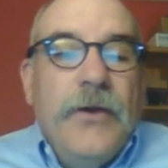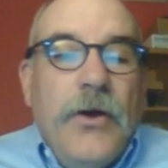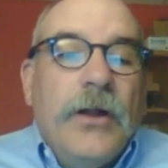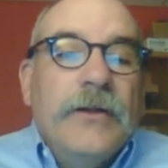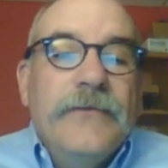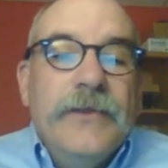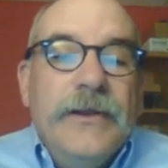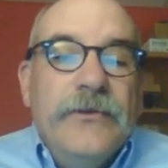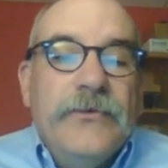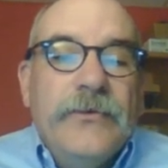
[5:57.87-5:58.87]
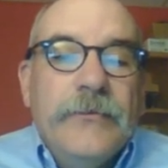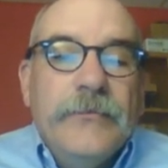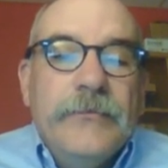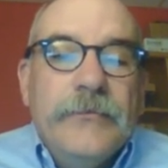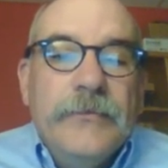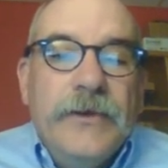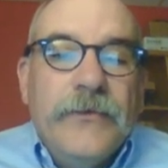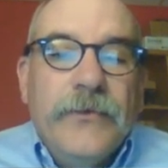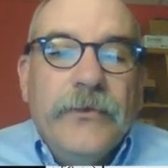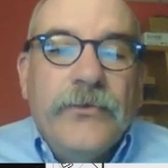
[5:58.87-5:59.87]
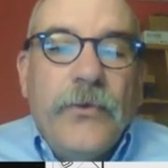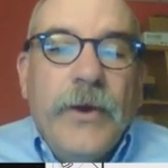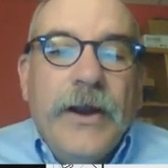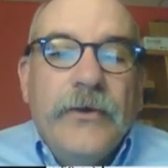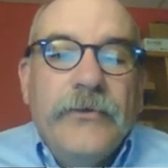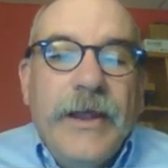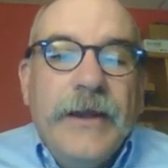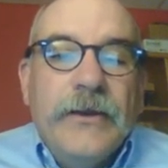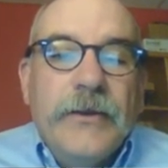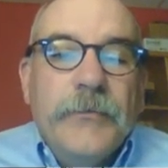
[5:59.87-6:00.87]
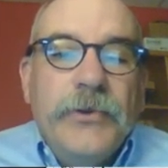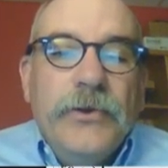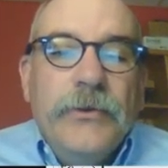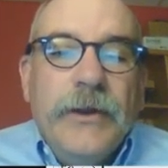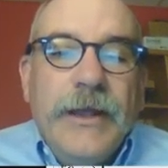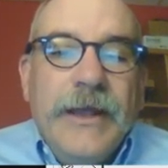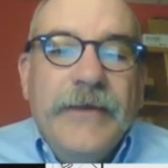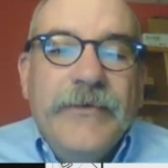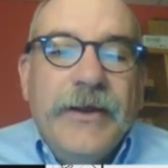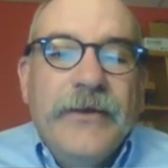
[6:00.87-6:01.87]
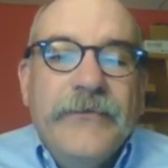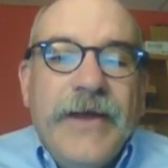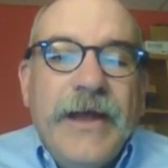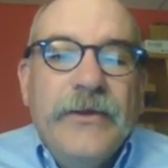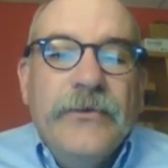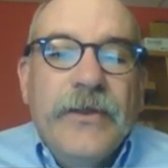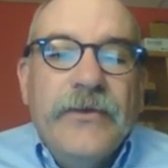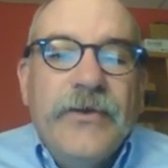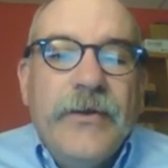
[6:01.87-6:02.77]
all of these different squares and compute a value that's